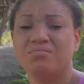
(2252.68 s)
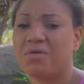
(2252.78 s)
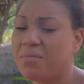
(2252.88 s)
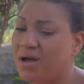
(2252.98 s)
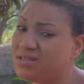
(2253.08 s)

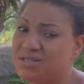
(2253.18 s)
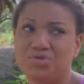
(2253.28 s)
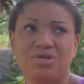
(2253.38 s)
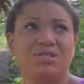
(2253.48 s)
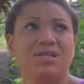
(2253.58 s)
Mama,
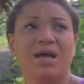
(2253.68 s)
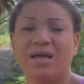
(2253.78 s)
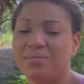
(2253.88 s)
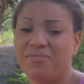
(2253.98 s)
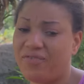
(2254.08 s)
seriously, I
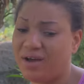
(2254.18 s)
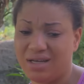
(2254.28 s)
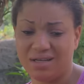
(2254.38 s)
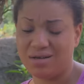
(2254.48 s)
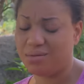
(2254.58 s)
am
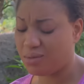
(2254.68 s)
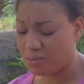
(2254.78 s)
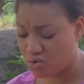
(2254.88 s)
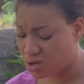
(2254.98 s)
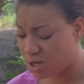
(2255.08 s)
fine. I'm,
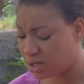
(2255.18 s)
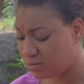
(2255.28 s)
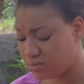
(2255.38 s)
I'm okay.